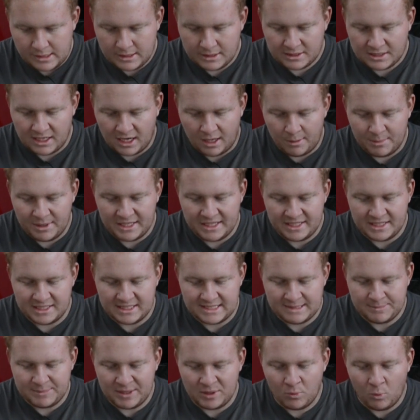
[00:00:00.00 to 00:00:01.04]
His comment
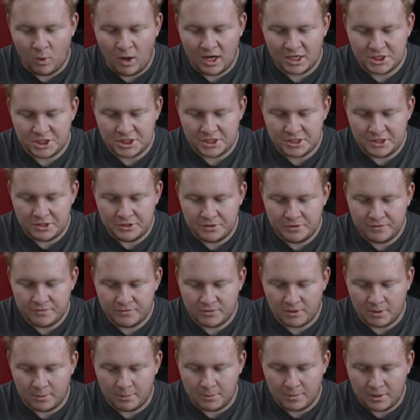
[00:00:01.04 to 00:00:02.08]
is, been watching you
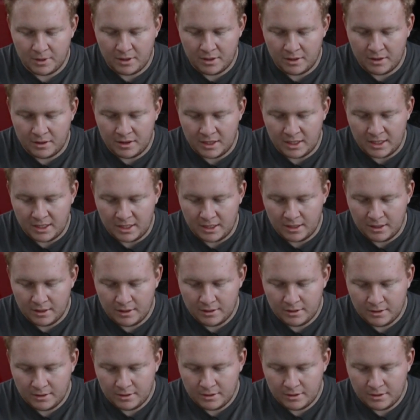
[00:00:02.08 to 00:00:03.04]
from the